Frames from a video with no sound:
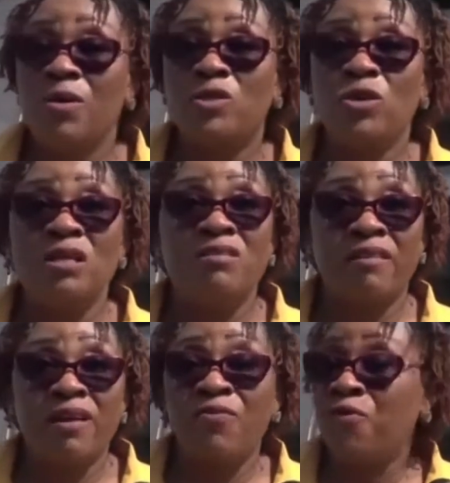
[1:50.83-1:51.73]
between
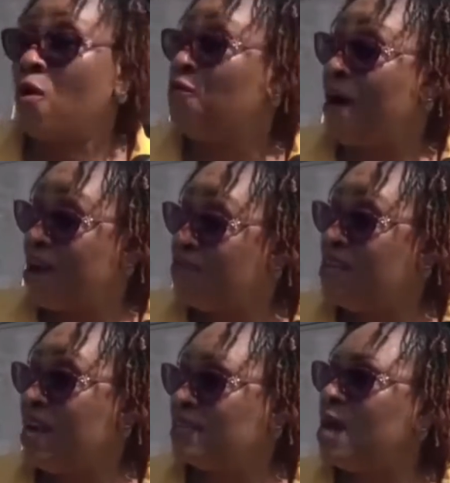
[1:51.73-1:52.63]
three, four, five
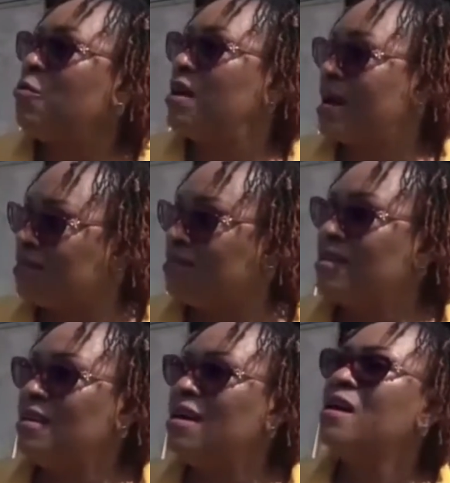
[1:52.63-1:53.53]
years, then we can
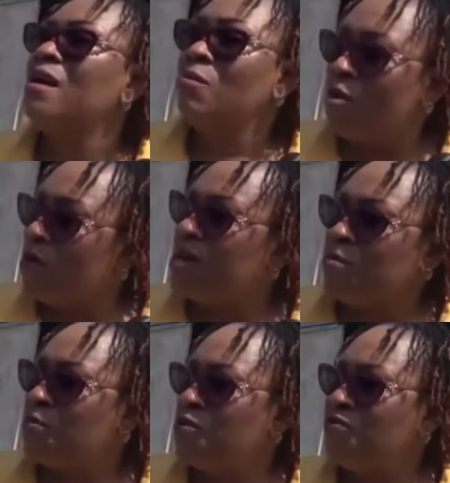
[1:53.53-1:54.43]
see more
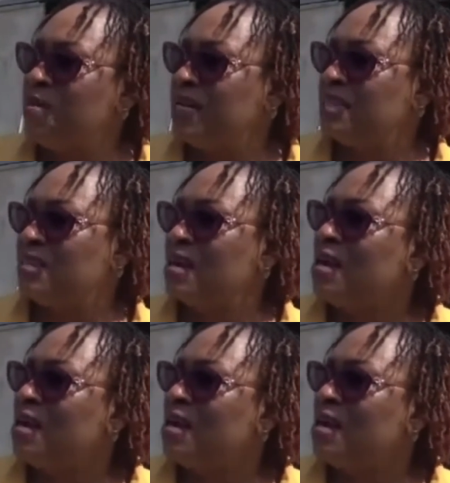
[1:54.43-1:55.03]
improvements.